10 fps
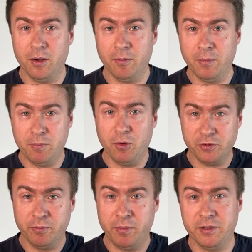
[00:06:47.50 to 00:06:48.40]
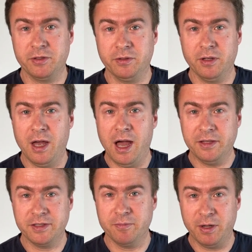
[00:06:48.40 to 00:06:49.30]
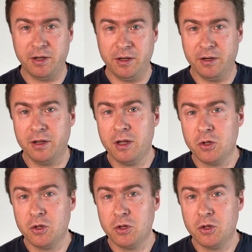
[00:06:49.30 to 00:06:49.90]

important person at Maclear.